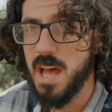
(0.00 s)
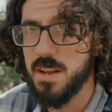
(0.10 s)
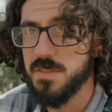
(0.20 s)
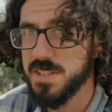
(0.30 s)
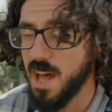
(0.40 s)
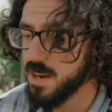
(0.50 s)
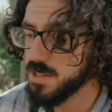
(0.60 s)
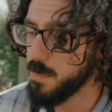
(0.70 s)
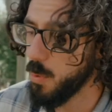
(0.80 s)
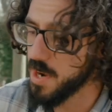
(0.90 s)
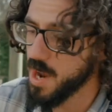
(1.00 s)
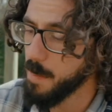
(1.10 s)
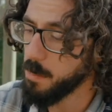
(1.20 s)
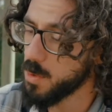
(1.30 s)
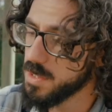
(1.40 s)
that have started to point
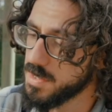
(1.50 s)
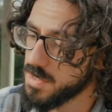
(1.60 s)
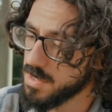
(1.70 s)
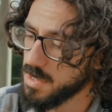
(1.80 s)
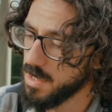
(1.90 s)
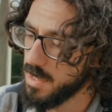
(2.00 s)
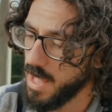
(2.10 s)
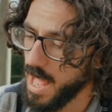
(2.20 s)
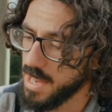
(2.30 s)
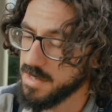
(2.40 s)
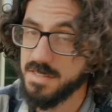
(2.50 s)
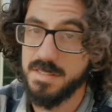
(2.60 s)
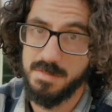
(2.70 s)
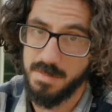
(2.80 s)
upwards and